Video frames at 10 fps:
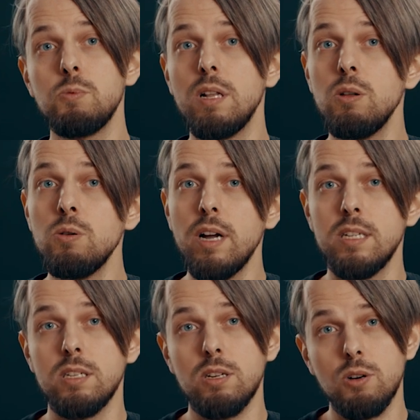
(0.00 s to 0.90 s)
we look and
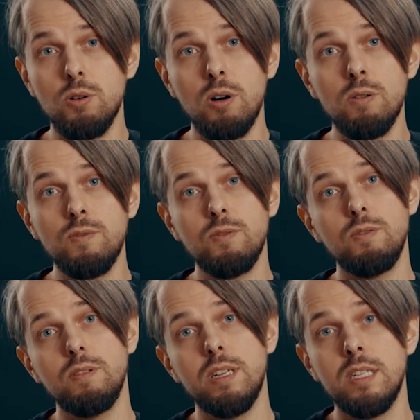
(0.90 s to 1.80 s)
scroll
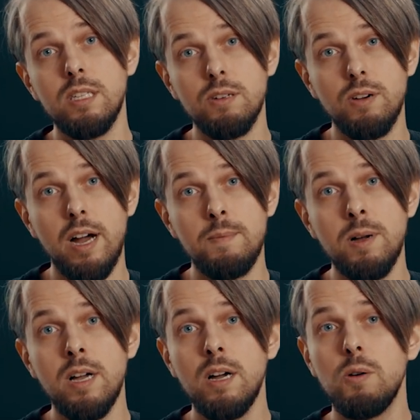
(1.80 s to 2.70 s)
through Instagram,
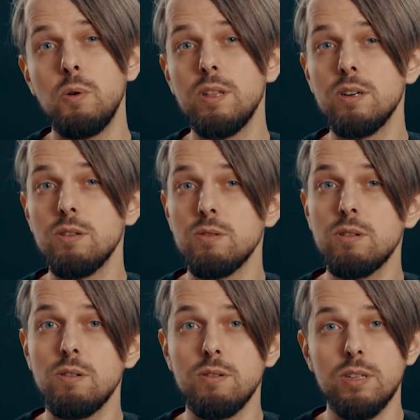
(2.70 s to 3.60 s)
whether those
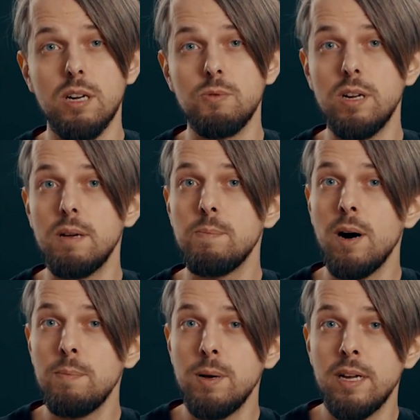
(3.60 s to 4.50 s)
colors are really
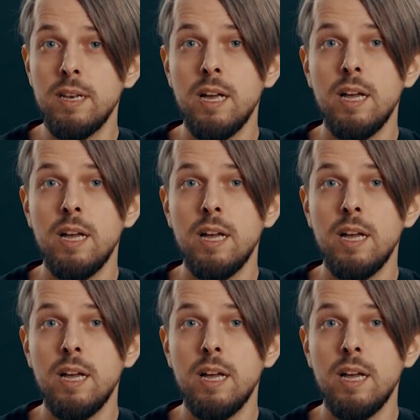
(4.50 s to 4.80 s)
popping.